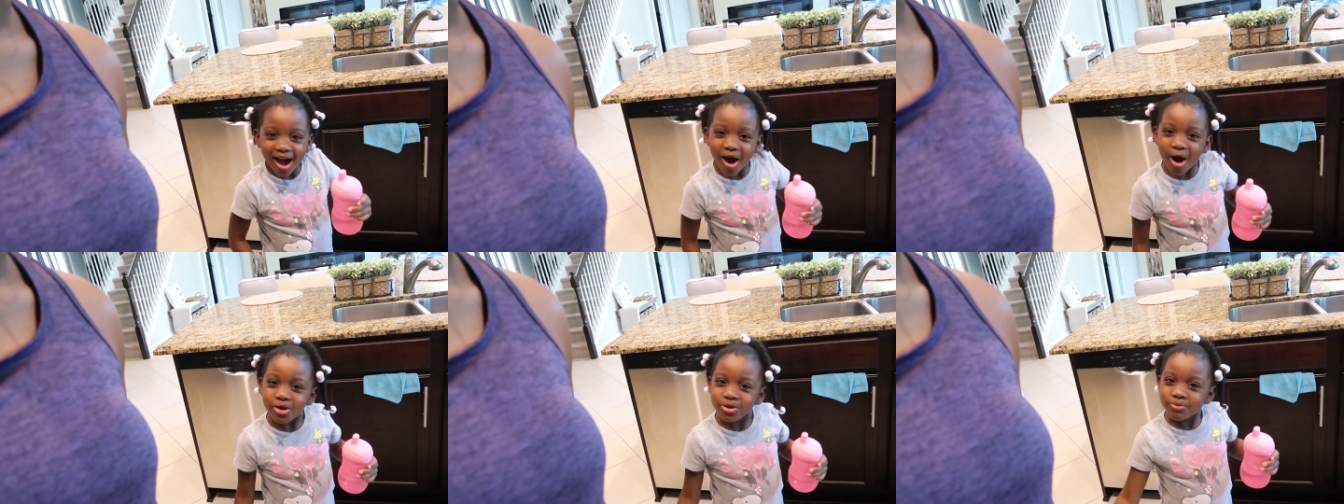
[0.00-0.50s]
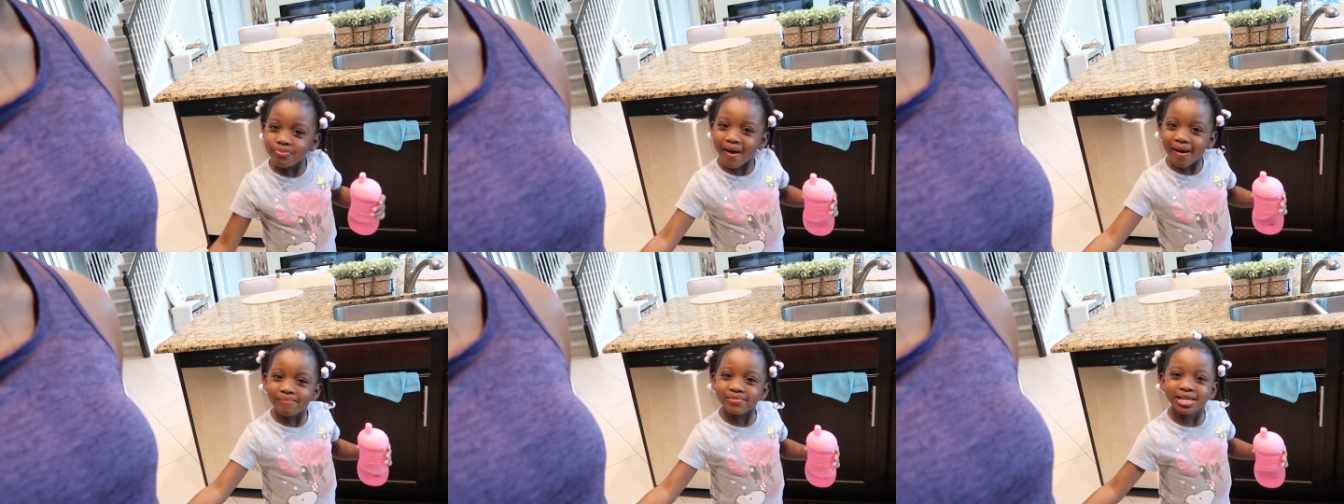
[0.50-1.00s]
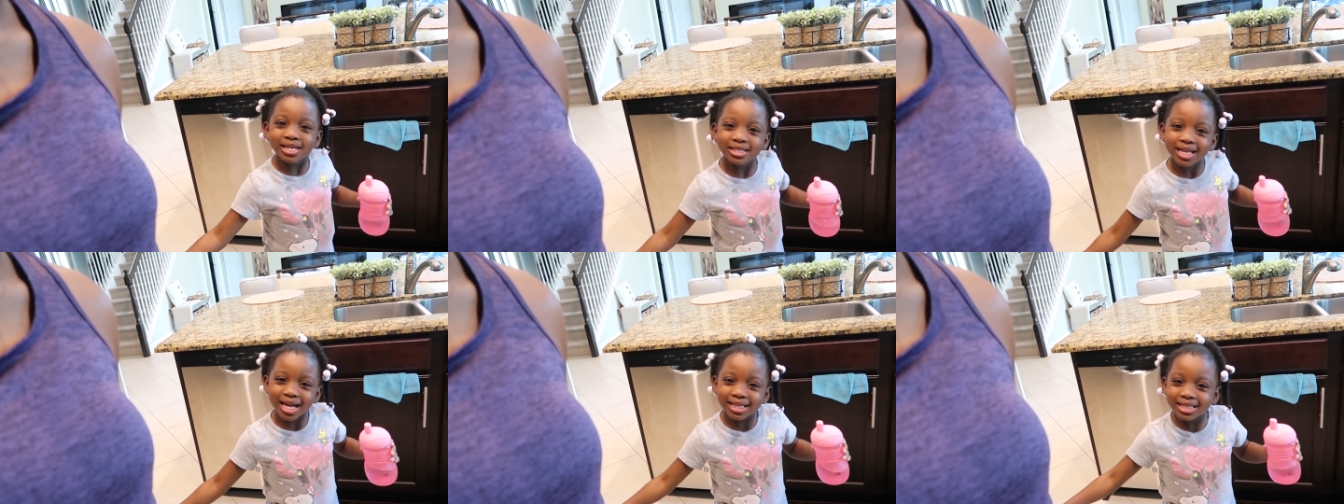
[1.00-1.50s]
Oh, you probably
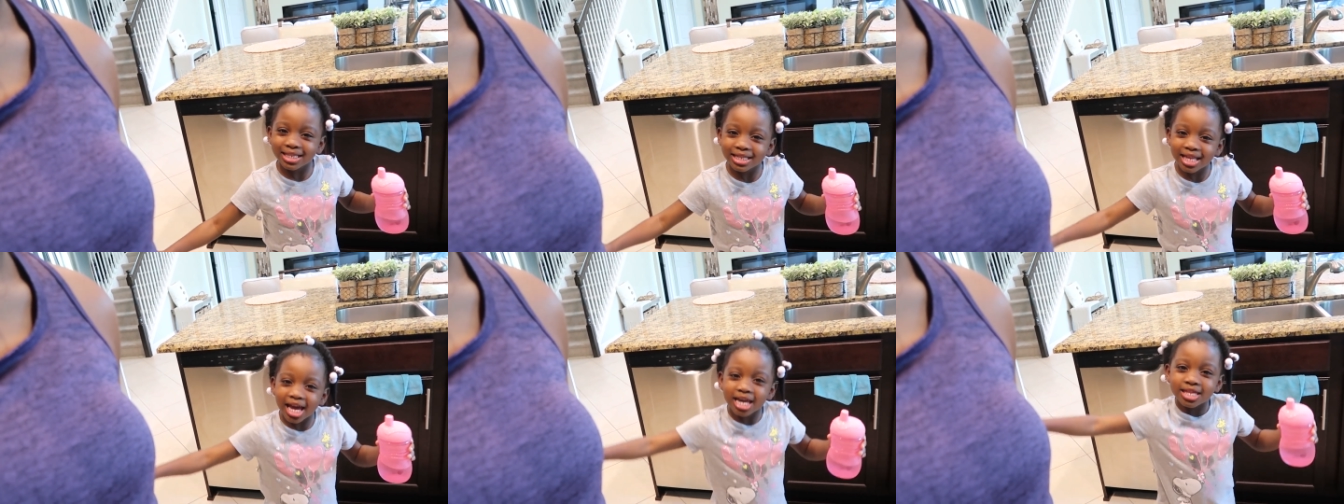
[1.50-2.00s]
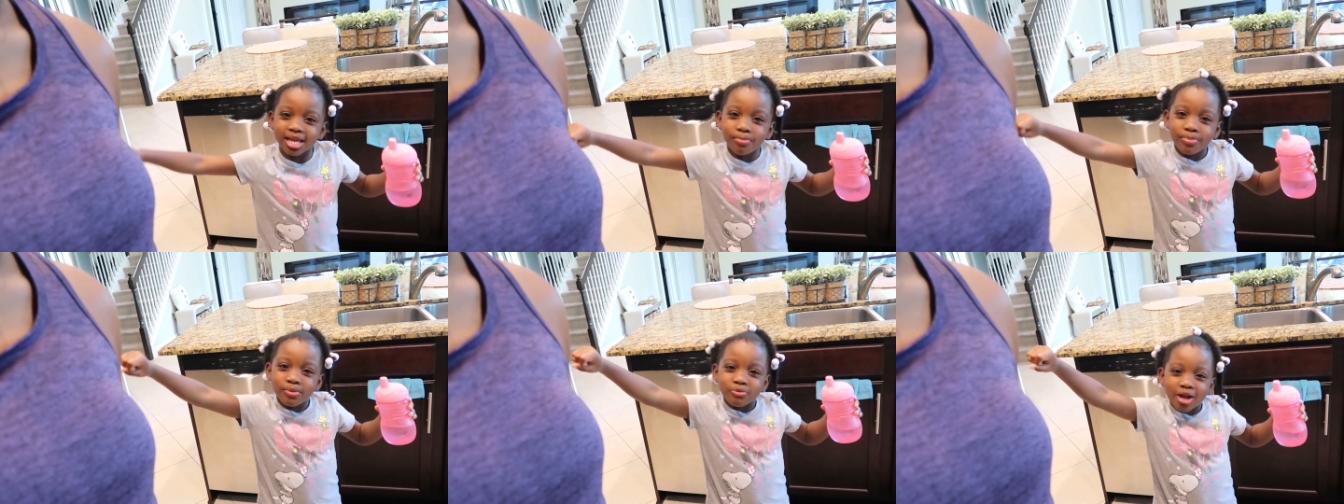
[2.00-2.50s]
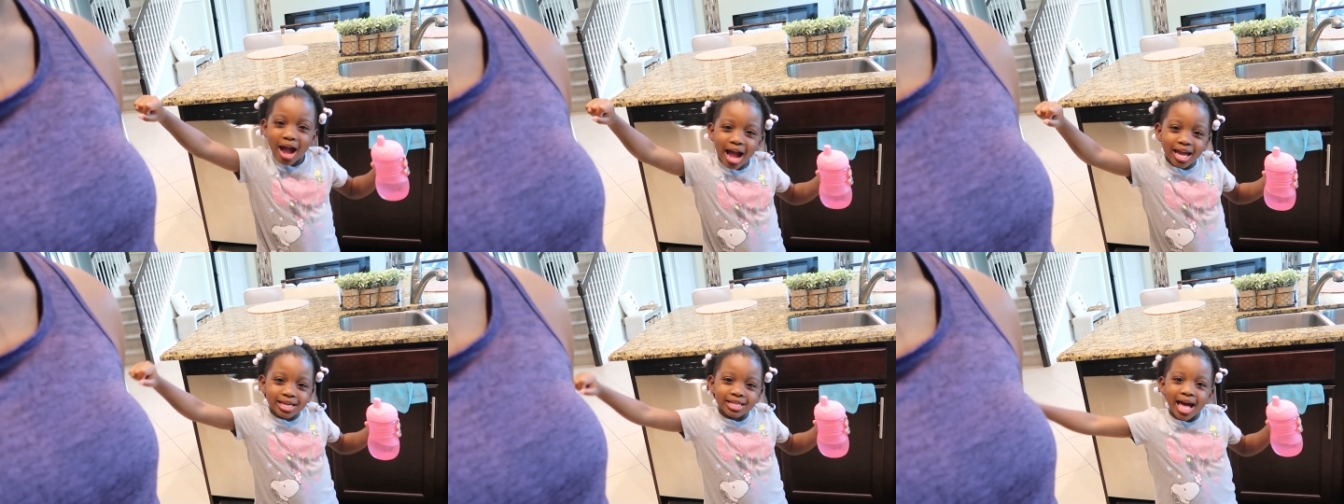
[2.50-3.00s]
because I just stand up and
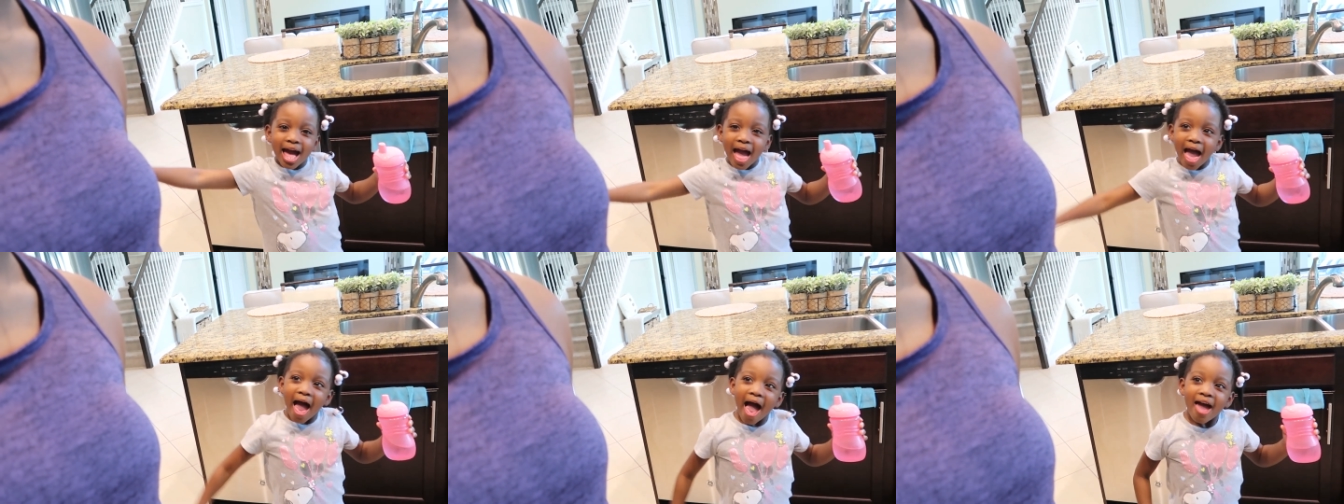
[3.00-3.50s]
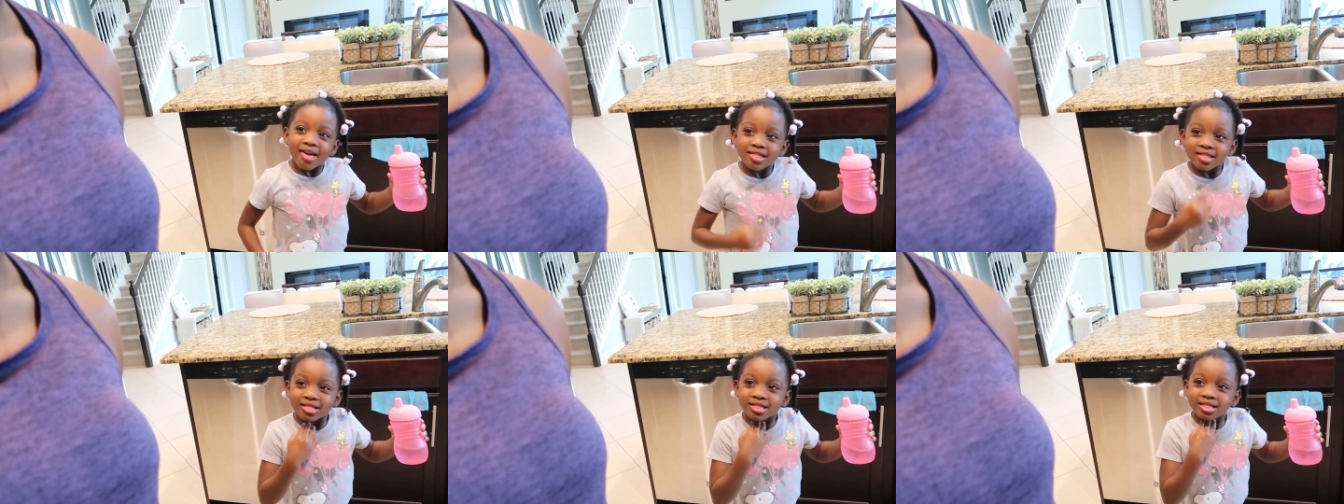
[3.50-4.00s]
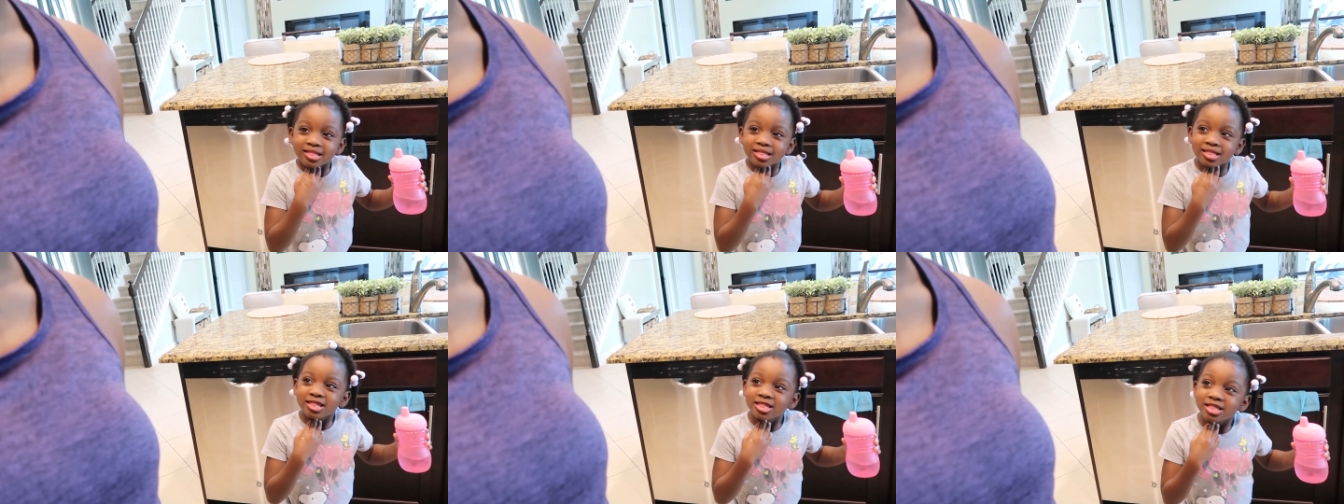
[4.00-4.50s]
ride. No, you don't stand
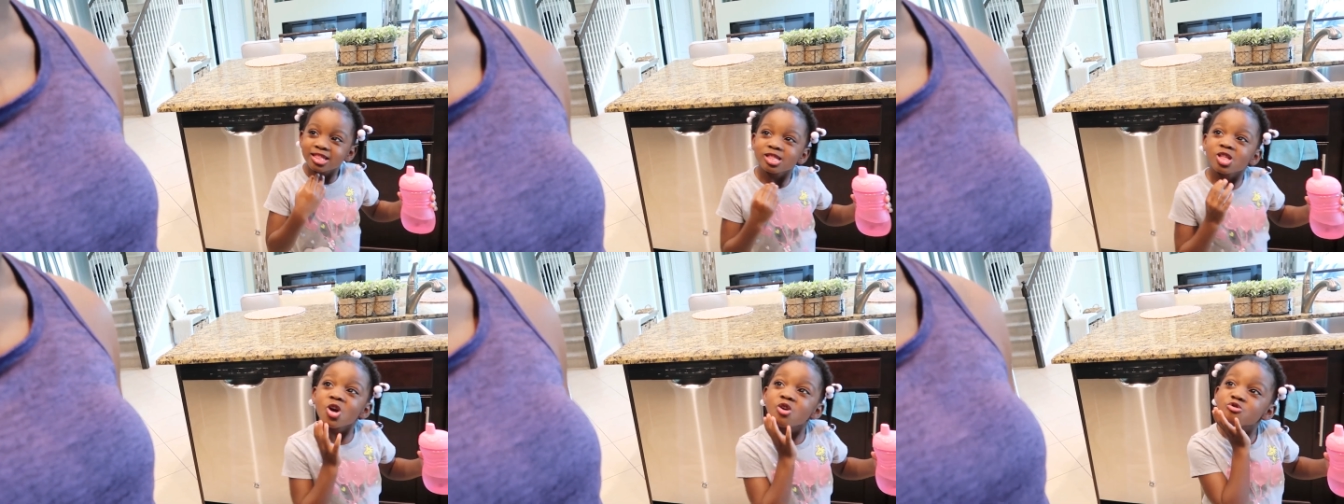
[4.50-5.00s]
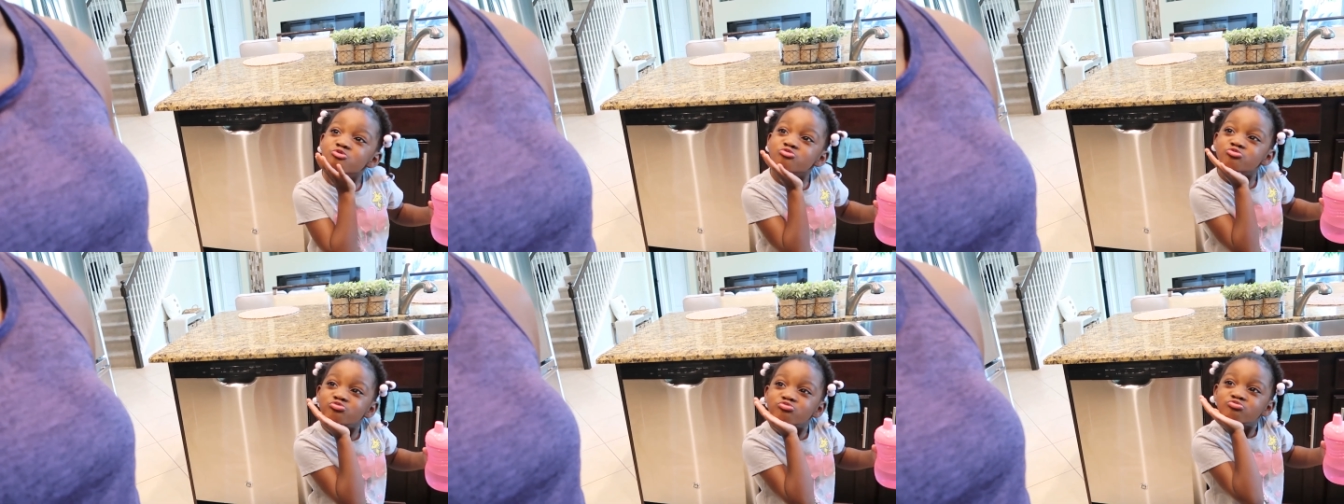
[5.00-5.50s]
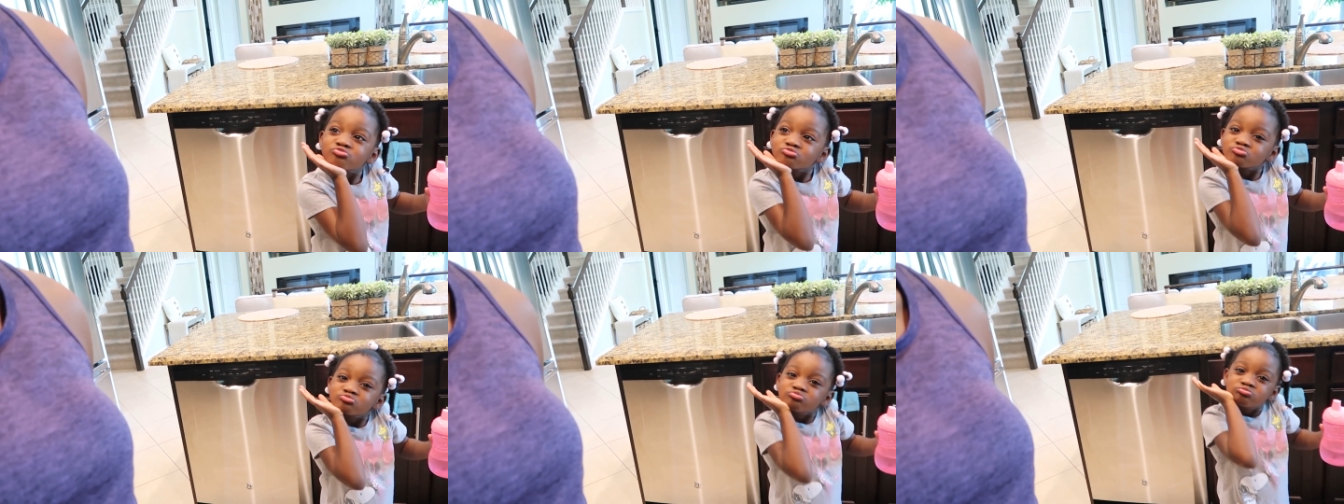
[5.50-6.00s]
up and ride. Did you have fun on your
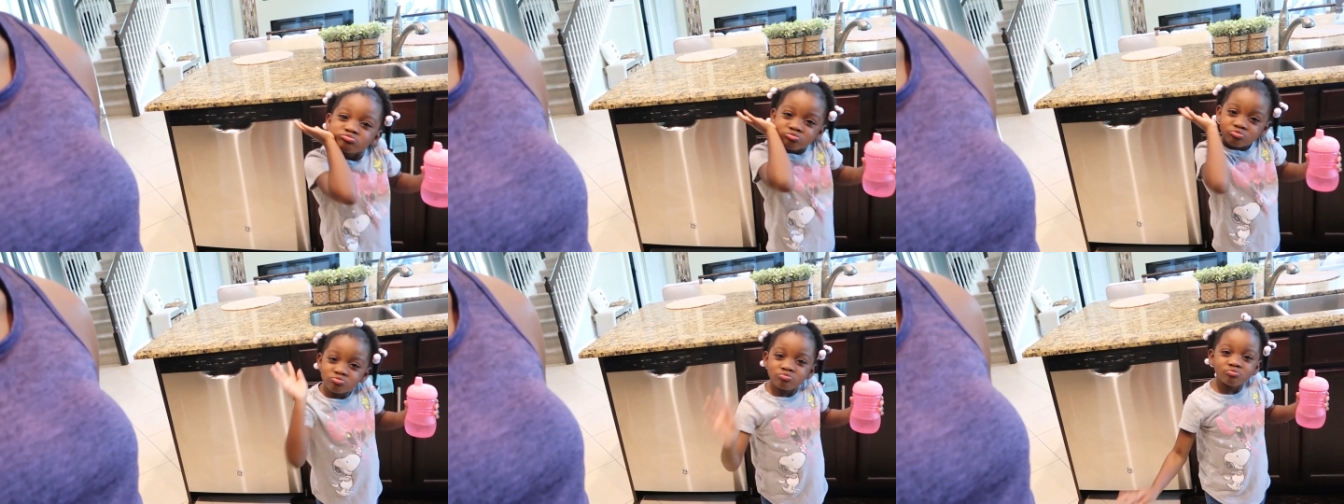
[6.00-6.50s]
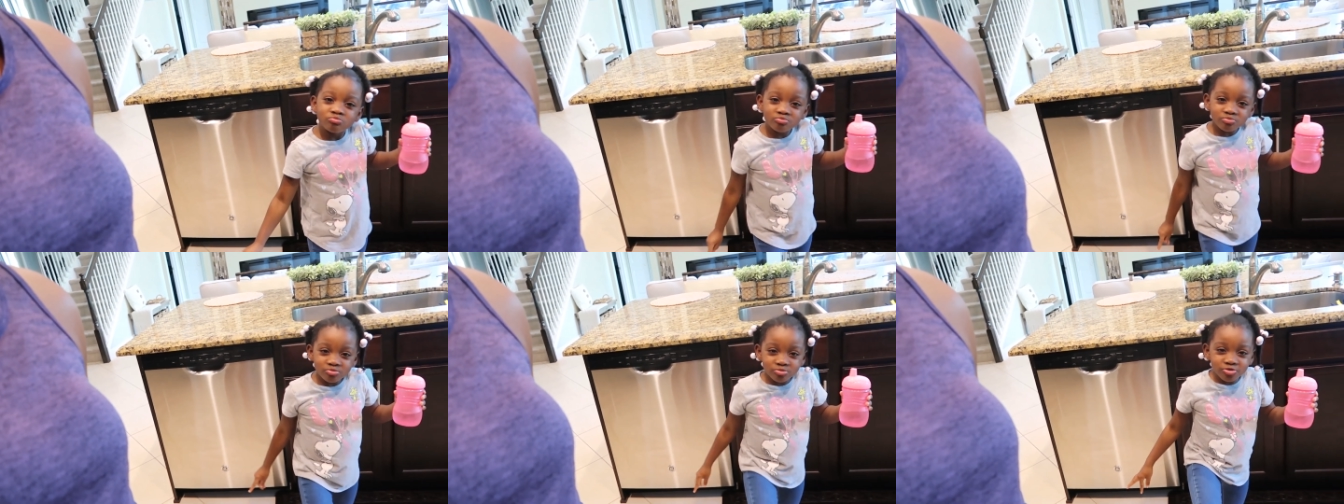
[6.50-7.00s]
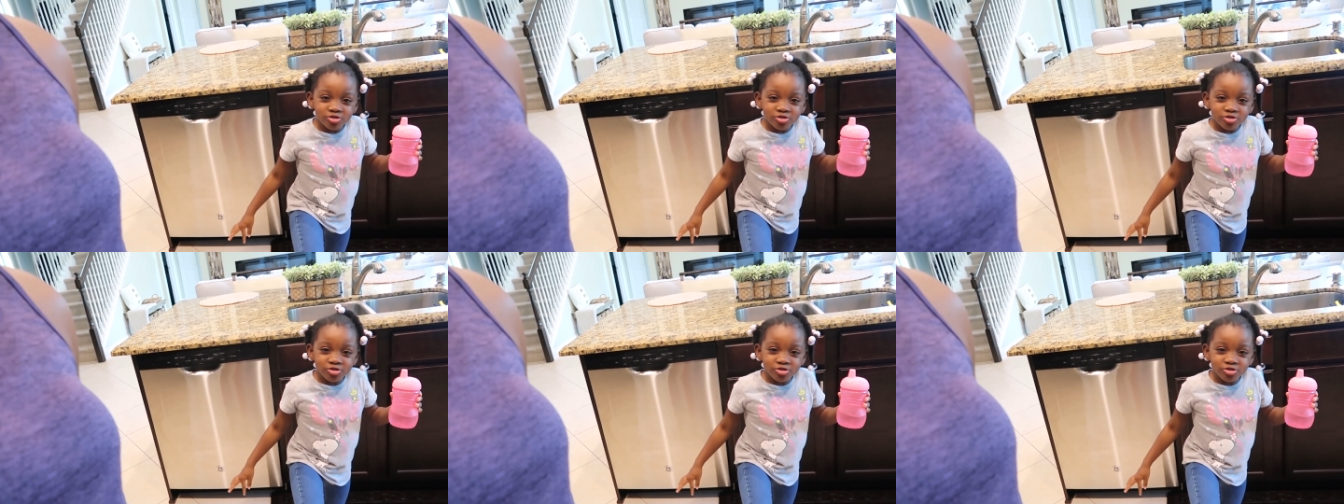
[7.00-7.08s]
bike, yes or no?